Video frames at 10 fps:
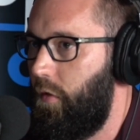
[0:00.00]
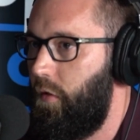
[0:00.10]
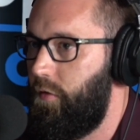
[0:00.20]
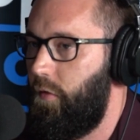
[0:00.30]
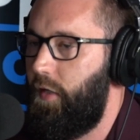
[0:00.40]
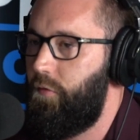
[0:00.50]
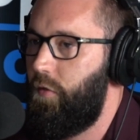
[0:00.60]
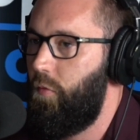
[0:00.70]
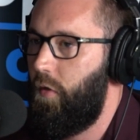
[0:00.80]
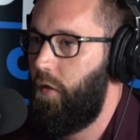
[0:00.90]
So that's what
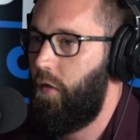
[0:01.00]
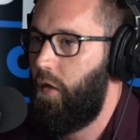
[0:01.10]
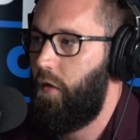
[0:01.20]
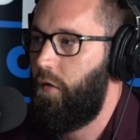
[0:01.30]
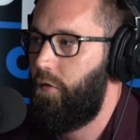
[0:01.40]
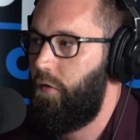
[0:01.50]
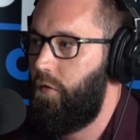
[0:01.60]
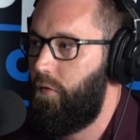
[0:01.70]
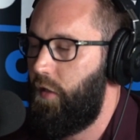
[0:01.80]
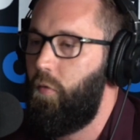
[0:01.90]
you want
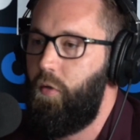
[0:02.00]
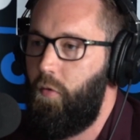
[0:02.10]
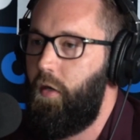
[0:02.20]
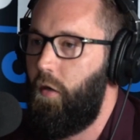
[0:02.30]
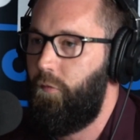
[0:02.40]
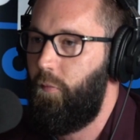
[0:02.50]
to hear from